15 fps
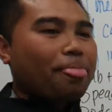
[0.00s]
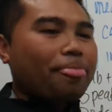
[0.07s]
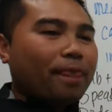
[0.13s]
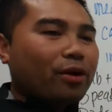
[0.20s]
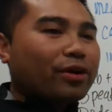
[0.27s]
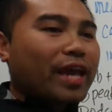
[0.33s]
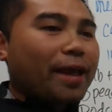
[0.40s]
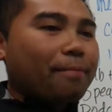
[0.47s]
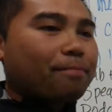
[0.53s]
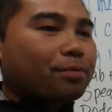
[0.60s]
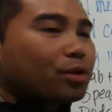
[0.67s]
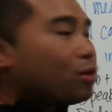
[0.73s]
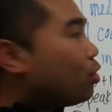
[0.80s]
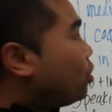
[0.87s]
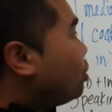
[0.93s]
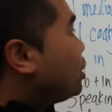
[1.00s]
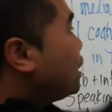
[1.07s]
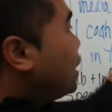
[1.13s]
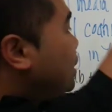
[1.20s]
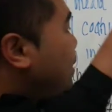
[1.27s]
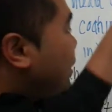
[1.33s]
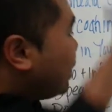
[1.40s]
Okay, cool.
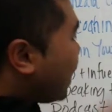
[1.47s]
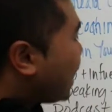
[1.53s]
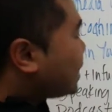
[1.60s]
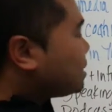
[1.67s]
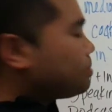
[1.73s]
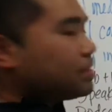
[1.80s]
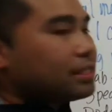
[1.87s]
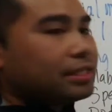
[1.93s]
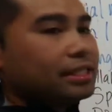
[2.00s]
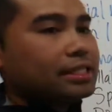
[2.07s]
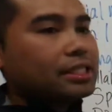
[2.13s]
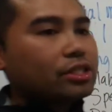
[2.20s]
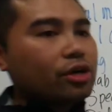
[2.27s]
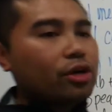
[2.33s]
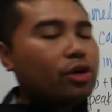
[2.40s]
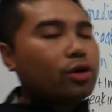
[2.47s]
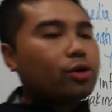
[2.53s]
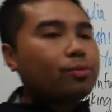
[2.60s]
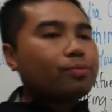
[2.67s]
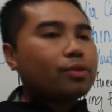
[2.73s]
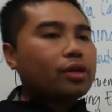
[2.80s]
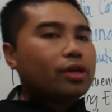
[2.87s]
The last piece of this.
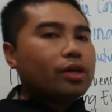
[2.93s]
So